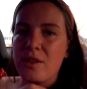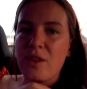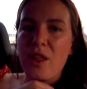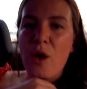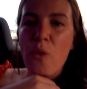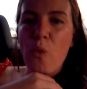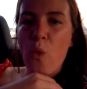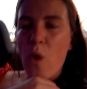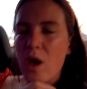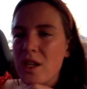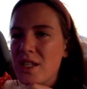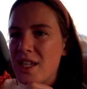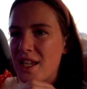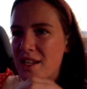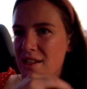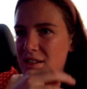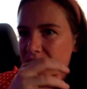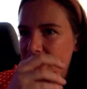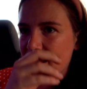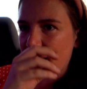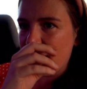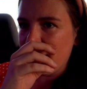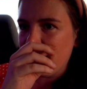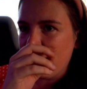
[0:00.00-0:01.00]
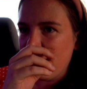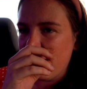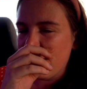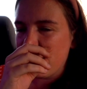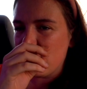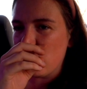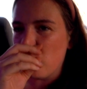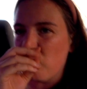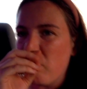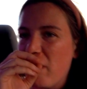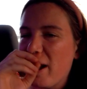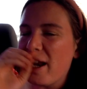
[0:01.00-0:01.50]
so that wasn't us getting it.
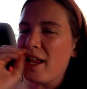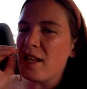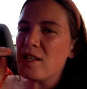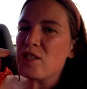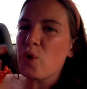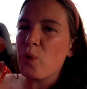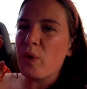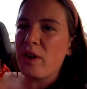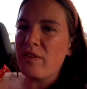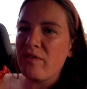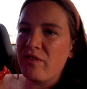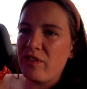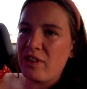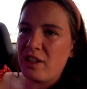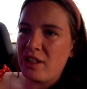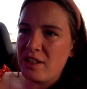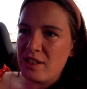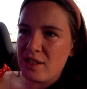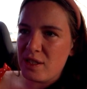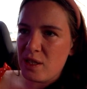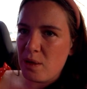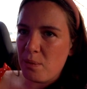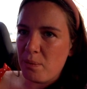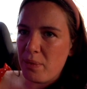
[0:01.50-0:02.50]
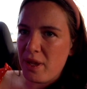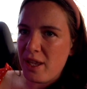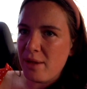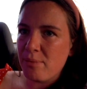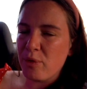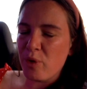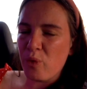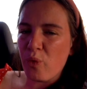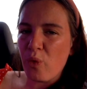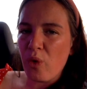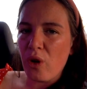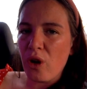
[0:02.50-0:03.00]
So Brad had to go in and fill in some
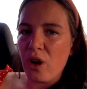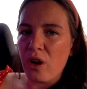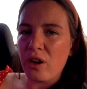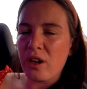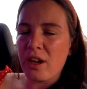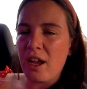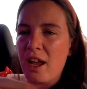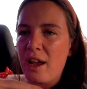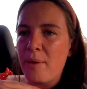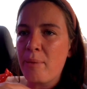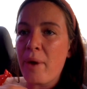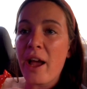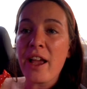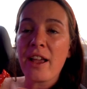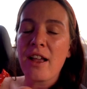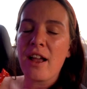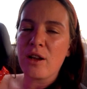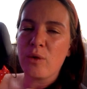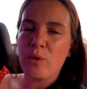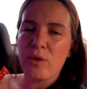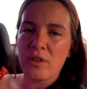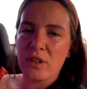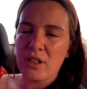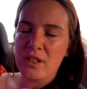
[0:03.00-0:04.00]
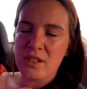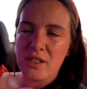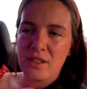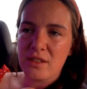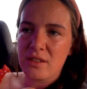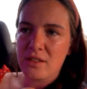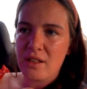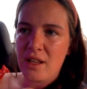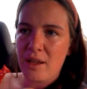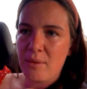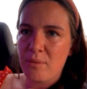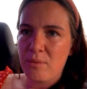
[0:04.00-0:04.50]
paperwork. Um, I can't go in
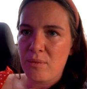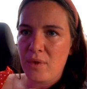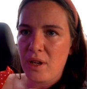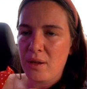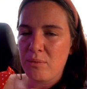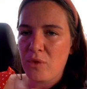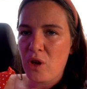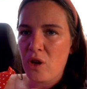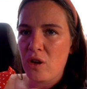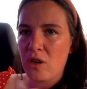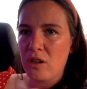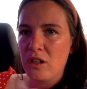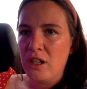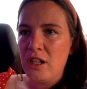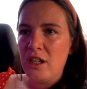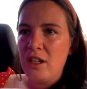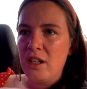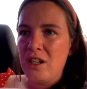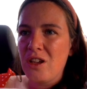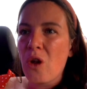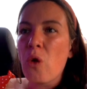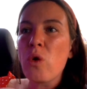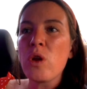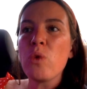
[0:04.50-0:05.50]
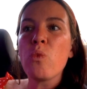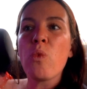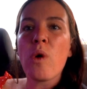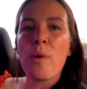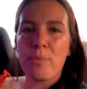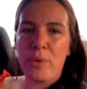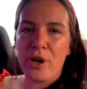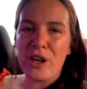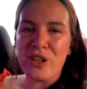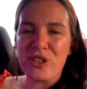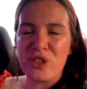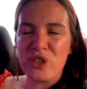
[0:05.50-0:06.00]
because I'm, I'm not only
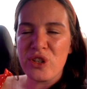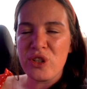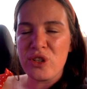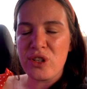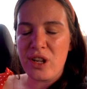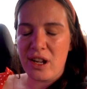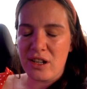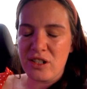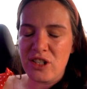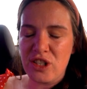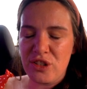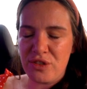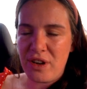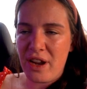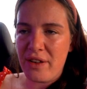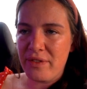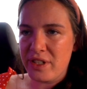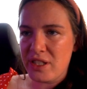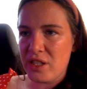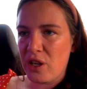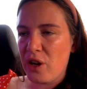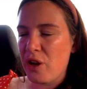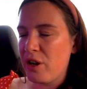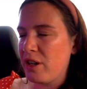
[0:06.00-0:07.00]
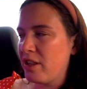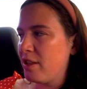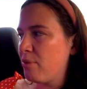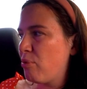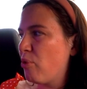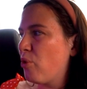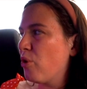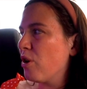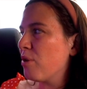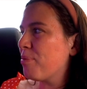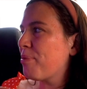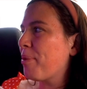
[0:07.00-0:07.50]
one person who's actually driving is allowed at
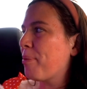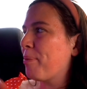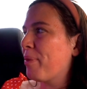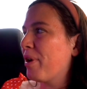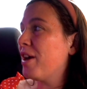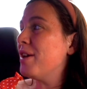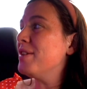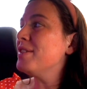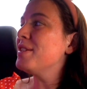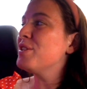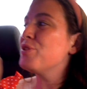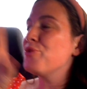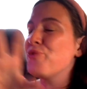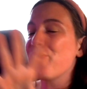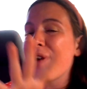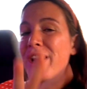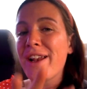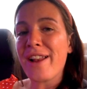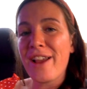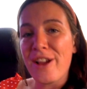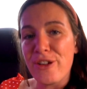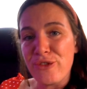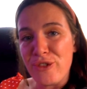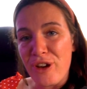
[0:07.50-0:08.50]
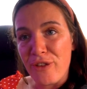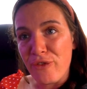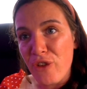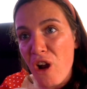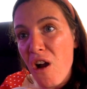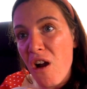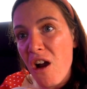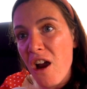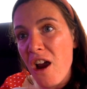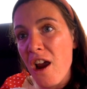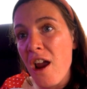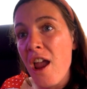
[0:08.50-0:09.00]
the port but because it's a right-hand drive
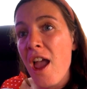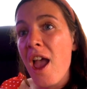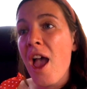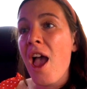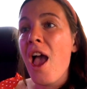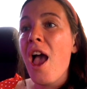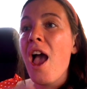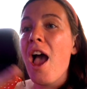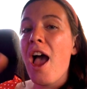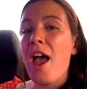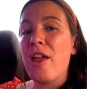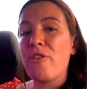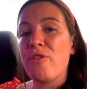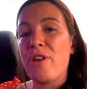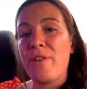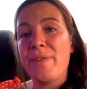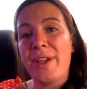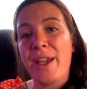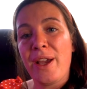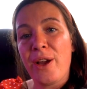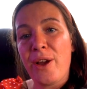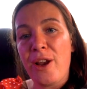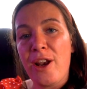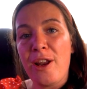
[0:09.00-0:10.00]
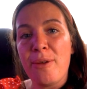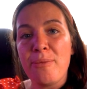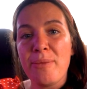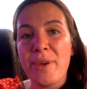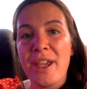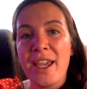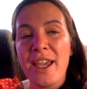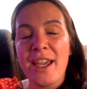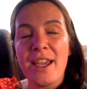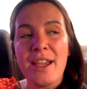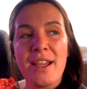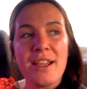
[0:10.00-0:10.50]
car and driving in
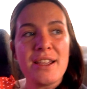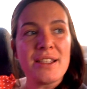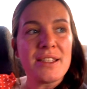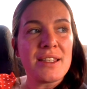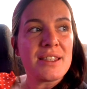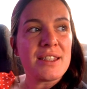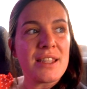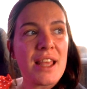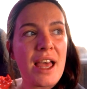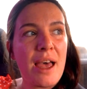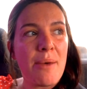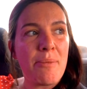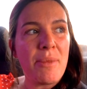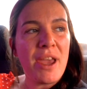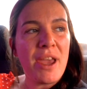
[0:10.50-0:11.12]
Colombia is a